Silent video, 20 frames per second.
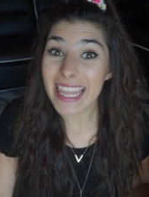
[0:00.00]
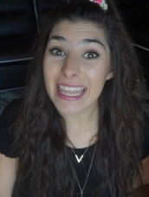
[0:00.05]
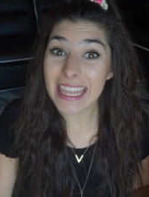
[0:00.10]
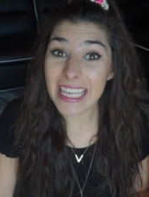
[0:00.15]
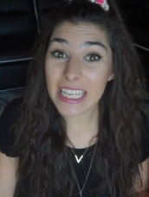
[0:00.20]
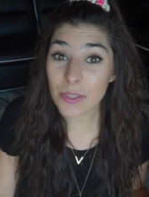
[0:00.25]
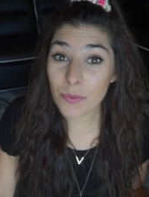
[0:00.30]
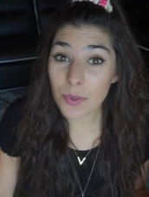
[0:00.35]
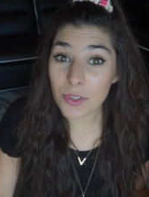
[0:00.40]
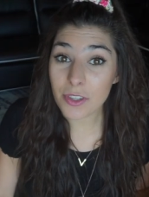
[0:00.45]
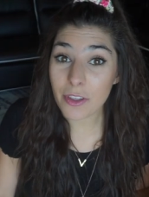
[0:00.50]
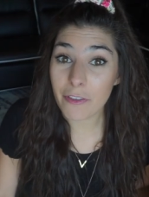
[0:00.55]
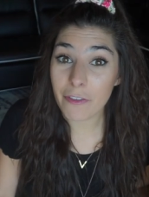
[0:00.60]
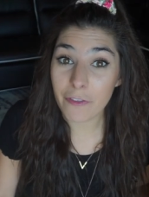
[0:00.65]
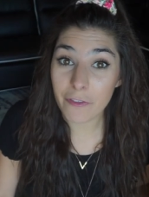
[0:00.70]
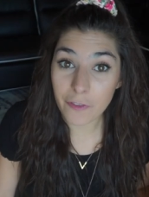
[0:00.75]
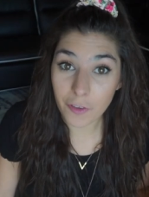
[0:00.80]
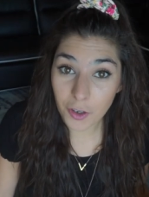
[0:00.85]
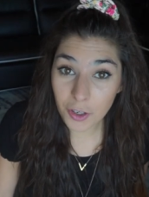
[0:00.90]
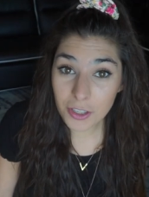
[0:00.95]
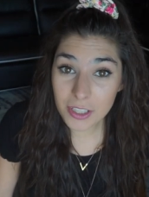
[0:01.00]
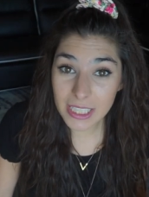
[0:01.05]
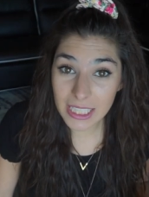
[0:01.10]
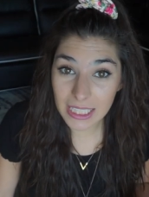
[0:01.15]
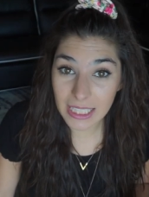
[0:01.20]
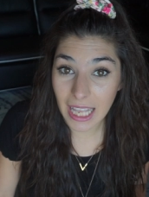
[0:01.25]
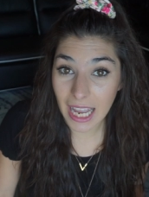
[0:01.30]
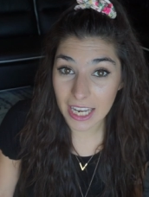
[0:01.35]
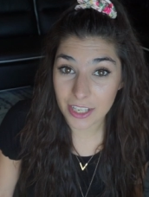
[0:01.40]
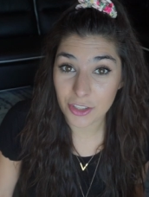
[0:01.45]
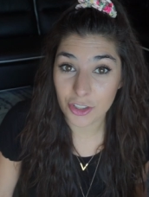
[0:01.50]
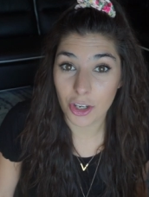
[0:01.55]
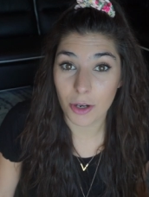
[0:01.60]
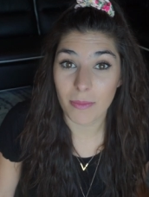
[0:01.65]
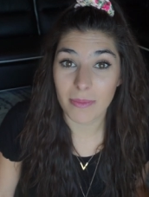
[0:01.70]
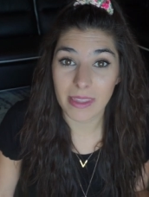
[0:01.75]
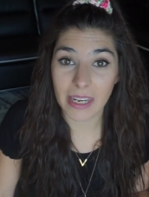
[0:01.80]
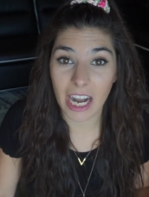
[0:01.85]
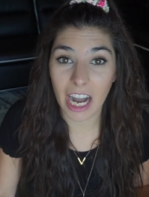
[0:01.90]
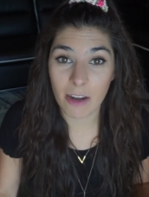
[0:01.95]
This was the first classroom
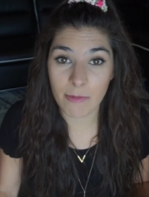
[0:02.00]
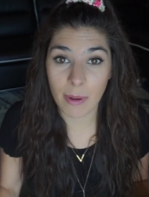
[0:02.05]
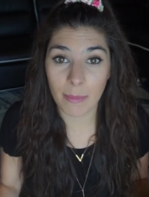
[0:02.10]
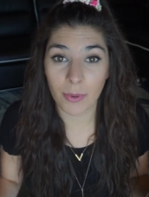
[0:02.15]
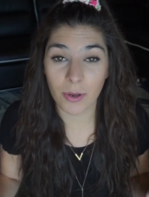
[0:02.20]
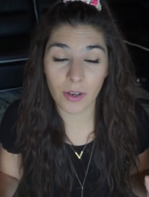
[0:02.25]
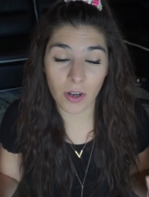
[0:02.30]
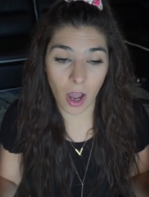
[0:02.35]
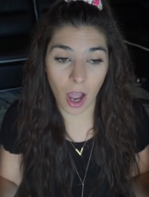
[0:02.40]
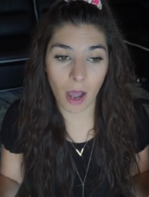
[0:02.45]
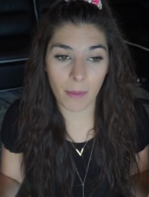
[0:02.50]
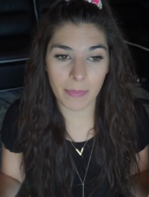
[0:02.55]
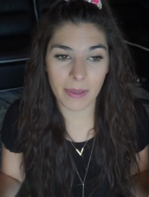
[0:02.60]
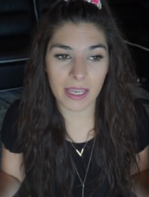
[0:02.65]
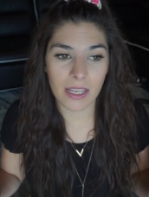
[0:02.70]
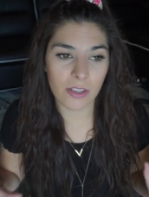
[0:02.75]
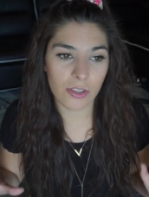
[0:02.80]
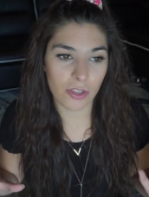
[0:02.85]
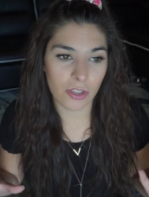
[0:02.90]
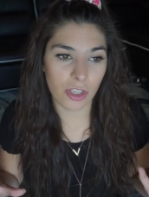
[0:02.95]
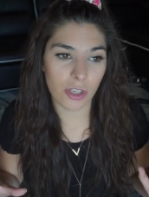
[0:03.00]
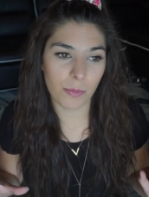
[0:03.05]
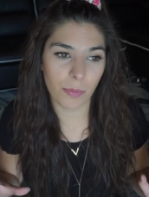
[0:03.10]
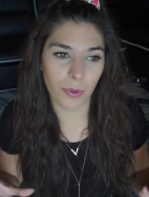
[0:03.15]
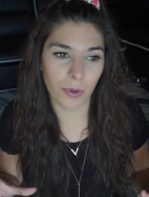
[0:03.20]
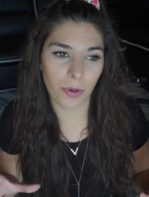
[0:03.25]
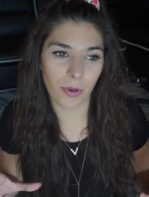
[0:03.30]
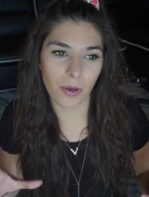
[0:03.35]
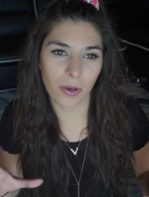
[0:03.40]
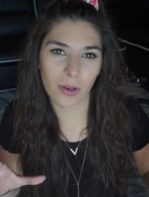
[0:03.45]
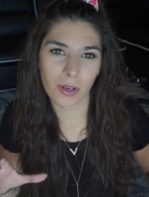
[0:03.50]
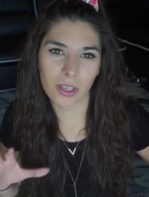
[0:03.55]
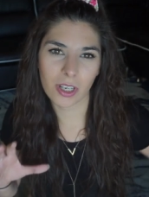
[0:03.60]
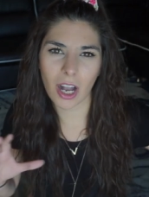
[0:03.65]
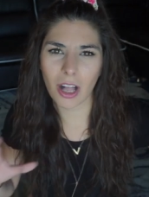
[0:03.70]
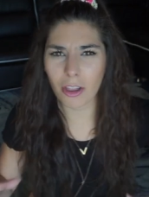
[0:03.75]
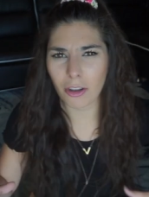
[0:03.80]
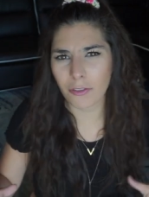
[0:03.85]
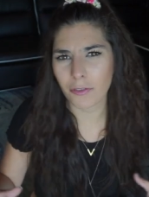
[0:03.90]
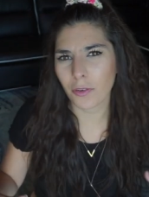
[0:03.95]
that I remember not being super
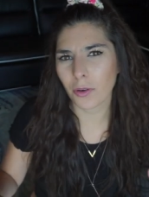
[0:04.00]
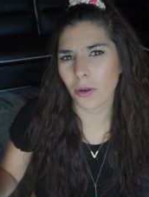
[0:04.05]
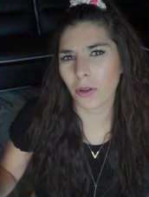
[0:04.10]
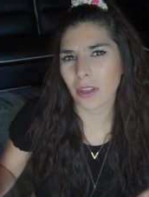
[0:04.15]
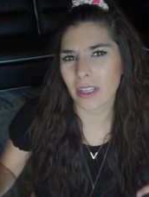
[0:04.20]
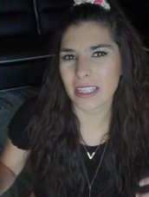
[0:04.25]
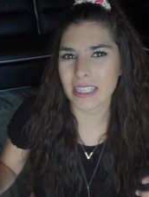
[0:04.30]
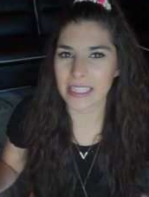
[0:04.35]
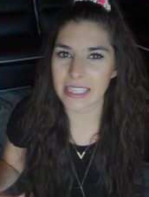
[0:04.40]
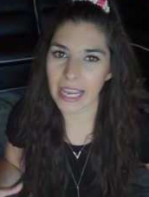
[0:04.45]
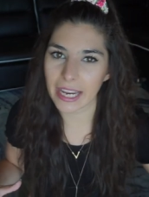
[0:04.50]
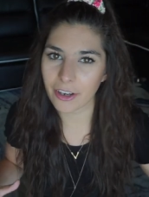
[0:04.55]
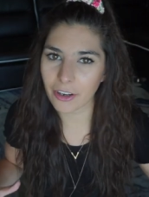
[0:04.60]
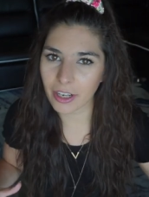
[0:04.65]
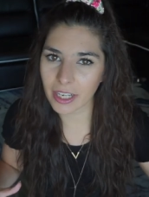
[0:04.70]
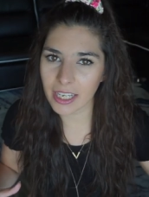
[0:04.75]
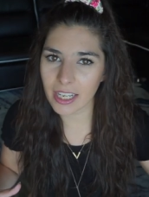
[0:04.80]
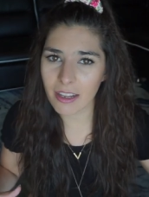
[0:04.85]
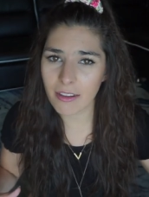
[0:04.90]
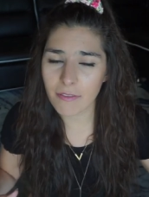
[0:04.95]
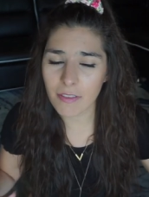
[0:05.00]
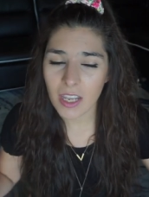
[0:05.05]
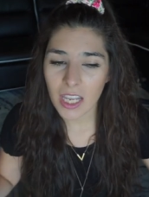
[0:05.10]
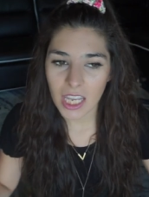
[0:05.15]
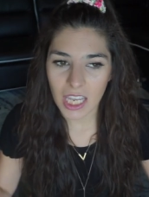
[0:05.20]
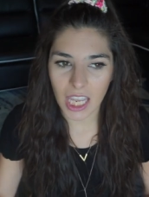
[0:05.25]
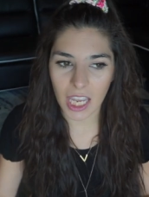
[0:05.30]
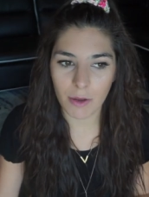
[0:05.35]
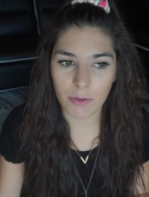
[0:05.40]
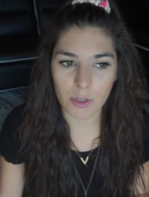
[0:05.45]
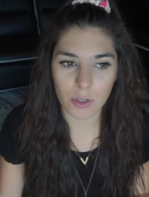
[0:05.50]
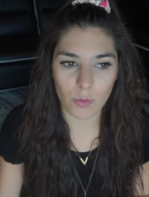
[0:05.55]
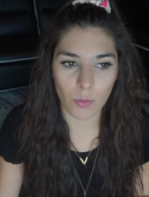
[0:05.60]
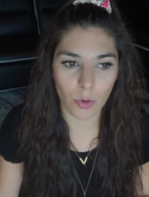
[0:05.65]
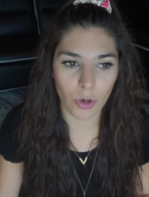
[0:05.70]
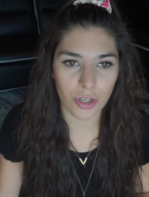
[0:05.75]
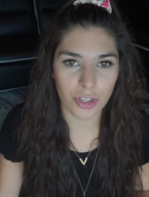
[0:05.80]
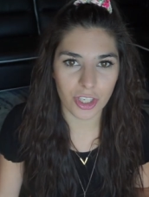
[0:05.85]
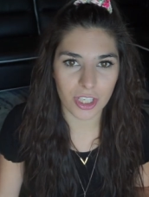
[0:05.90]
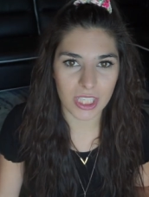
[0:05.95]
colorful and decorative. It was
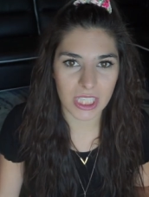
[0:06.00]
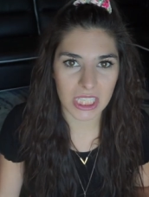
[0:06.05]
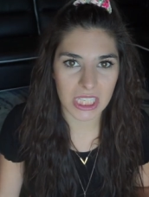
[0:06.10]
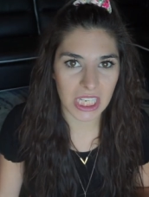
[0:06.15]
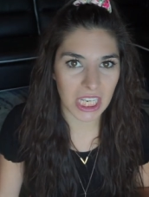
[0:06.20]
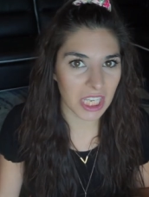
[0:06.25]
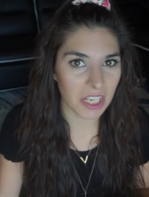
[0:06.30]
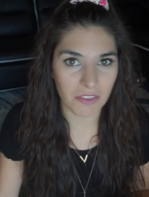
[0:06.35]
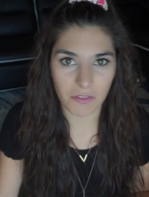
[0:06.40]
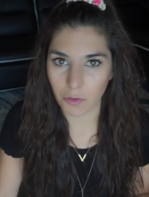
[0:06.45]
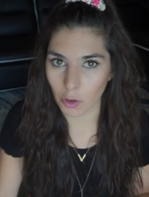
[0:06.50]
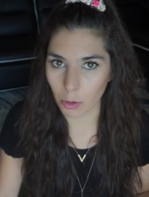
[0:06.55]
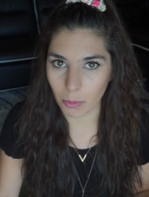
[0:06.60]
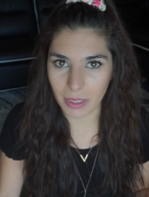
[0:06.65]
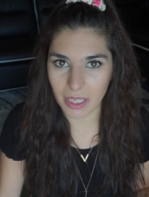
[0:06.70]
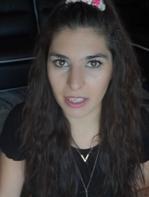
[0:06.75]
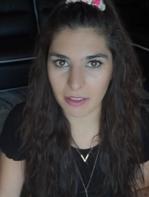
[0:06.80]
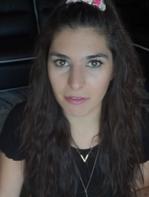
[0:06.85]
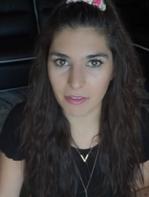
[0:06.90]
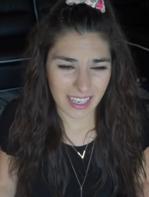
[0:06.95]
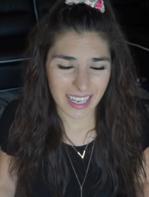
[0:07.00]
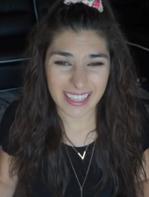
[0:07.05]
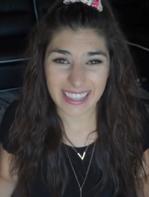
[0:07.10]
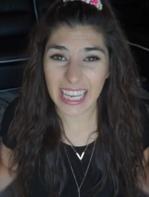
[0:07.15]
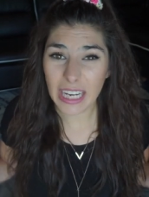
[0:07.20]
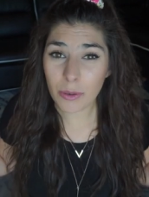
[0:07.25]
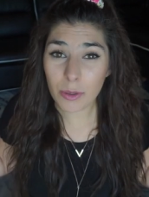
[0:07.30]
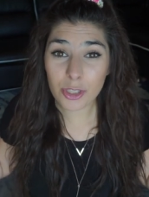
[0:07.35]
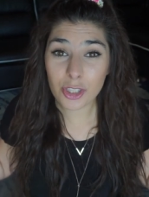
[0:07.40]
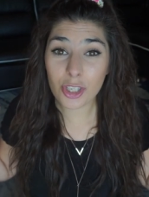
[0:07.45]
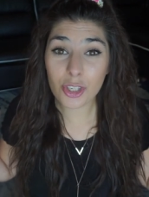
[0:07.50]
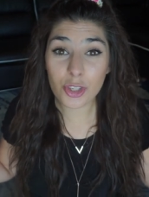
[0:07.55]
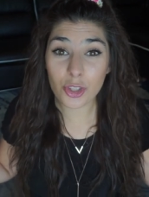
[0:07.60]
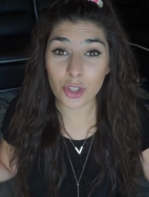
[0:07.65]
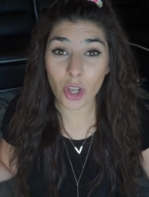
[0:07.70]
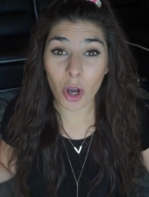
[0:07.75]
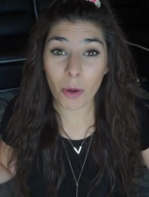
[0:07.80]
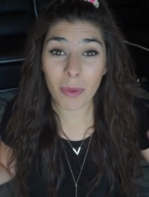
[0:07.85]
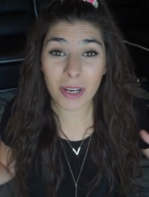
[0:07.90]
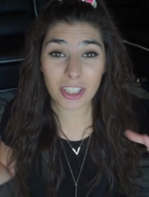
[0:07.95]
more just informative. There was just
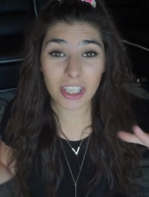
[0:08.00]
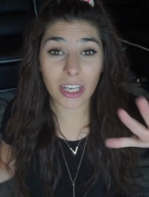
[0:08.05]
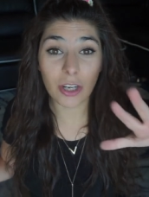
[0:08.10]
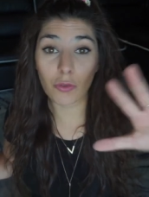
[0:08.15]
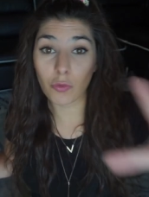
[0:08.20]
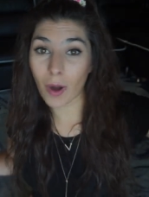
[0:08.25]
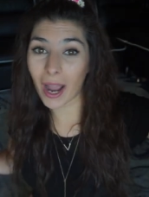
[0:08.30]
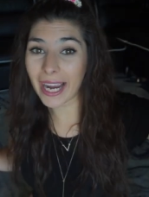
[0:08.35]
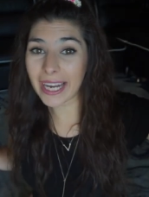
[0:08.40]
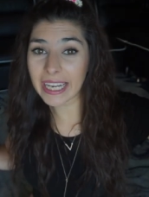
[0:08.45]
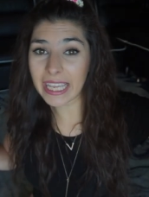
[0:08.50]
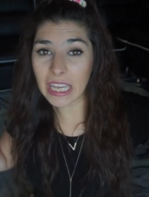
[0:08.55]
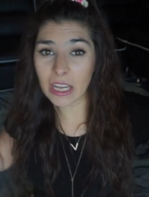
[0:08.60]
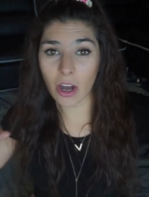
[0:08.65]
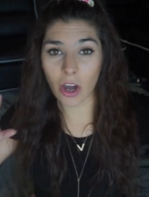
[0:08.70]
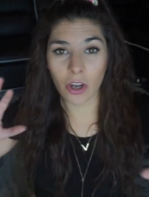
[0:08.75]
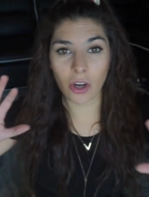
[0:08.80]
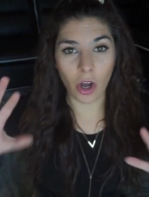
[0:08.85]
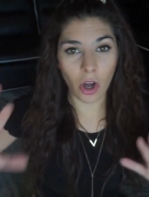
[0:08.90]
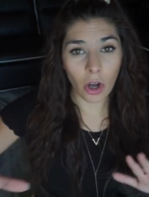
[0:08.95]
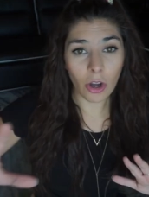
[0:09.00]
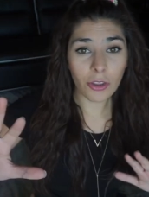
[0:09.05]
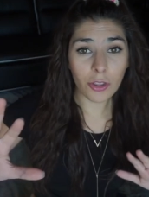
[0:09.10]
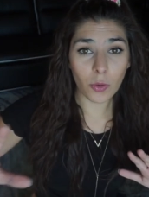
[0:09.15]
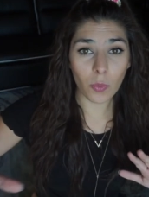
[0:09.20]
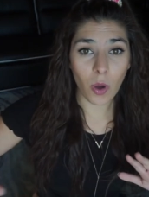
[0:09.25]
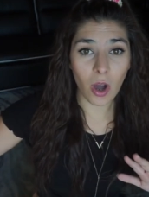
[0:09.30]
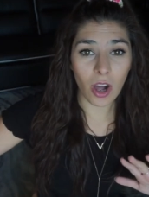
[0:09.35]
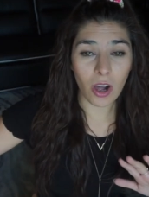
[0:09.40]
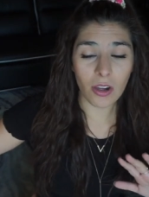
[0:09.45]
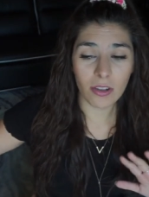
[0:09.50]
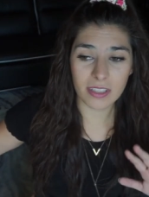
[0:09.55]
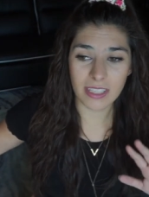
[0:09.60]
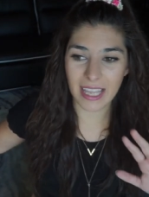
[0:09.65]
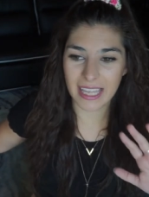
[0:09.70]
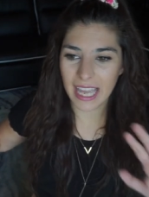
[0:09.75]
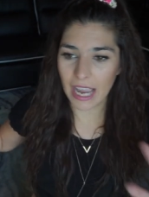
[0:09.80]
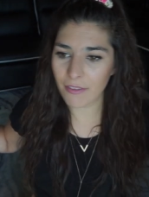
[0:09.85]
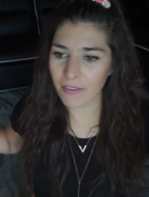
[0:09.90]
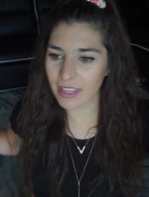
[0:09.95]
so much like writing on all the walls and
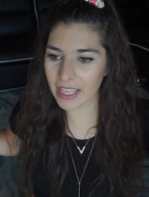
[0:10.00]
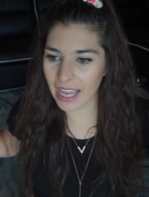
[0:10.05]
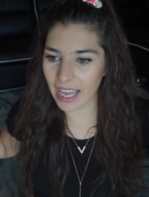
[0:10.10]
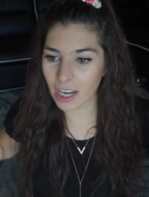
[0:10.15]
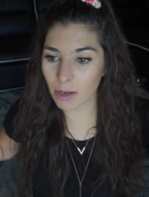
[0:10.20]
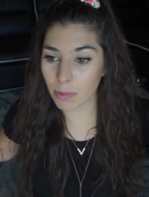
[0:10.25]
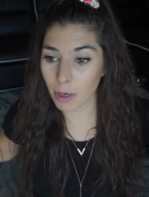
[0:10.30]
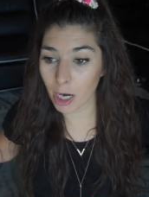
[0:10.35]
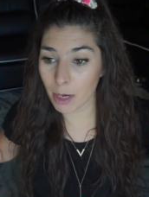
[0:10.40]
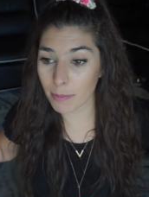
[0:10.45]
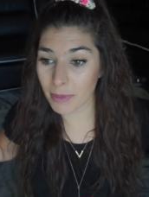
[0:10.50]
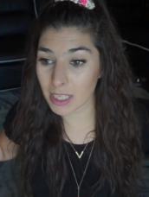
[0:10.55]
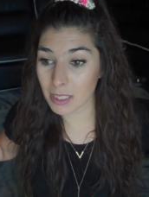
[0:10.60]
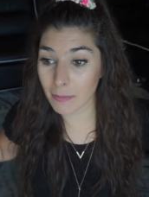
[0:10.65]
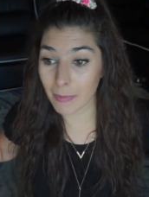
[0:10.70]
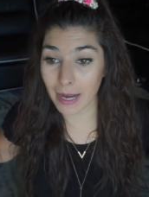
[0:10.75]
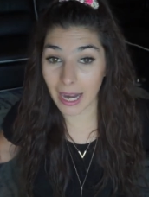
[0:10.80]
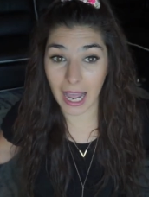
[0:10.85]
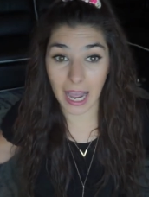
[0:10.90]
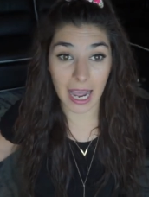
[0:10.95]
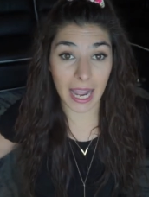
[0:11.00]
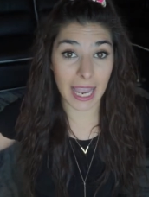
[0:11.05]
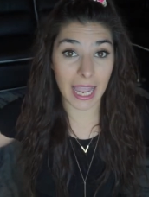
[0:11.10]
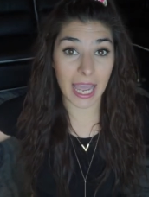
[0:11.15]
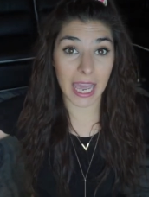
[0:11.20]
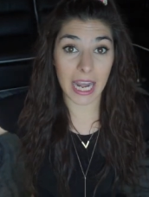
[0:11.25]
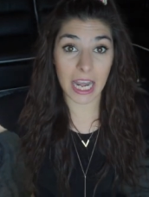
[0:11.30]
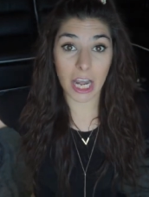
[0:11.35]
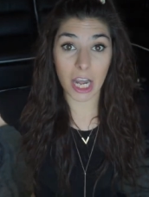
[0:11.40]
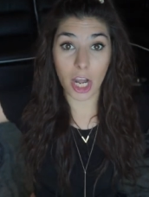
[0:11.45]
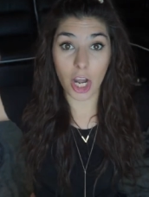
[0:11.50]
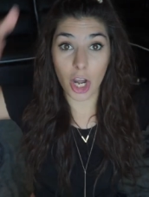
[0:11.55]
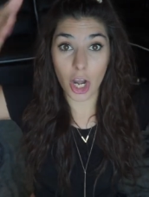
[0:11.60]
like everything had a purpose, but I had